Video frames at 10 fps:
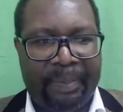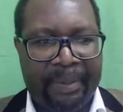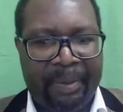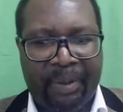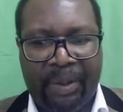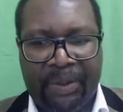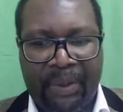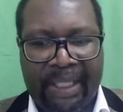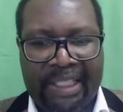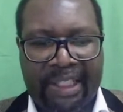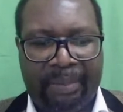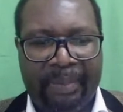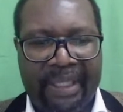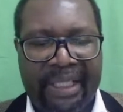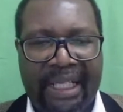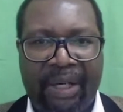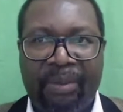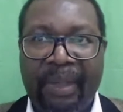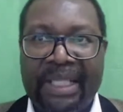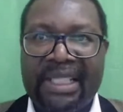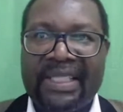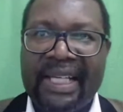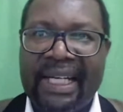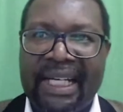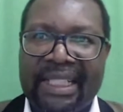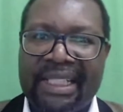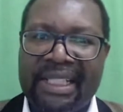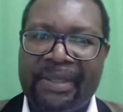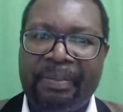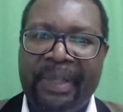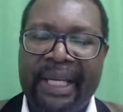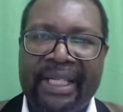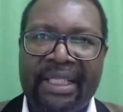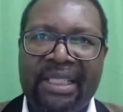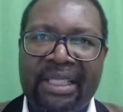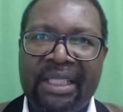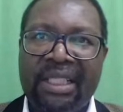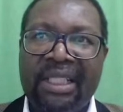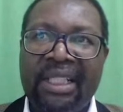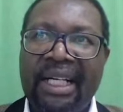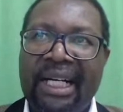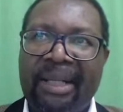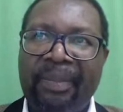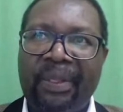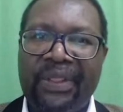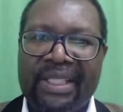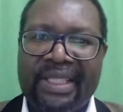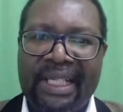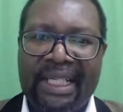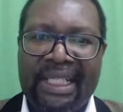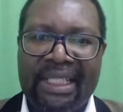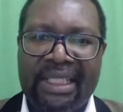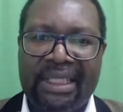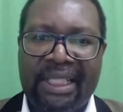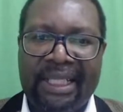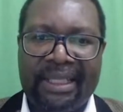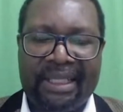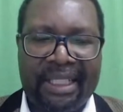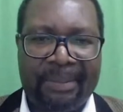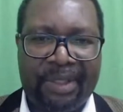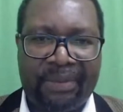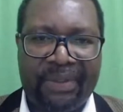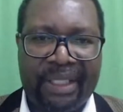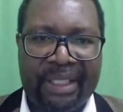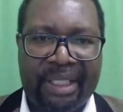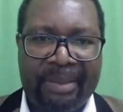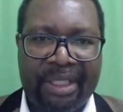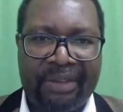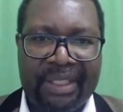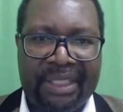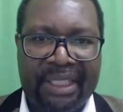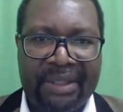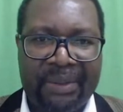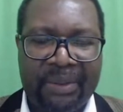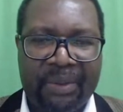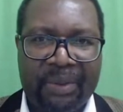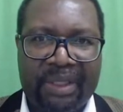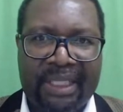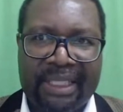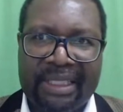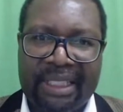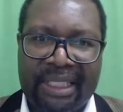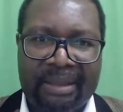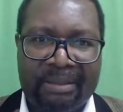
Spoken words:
People also ask me how much salary is paid. The salary in terms of the immigration will start